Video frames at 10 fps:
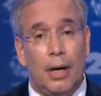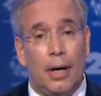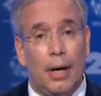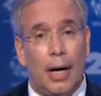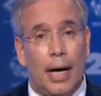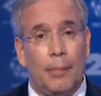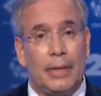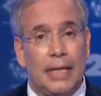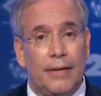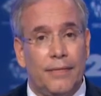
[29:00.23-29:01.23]
I
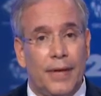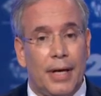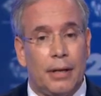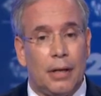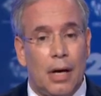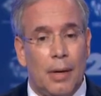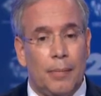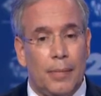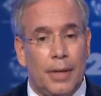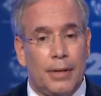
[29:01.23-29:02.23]
believe that
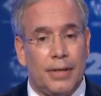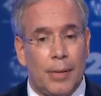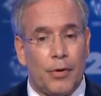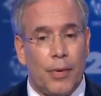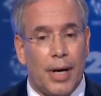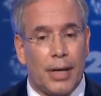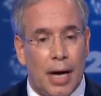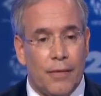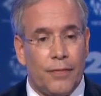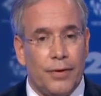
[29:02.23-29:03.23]
come the Democratic
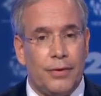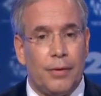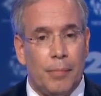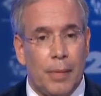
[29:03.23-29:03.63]
conference, the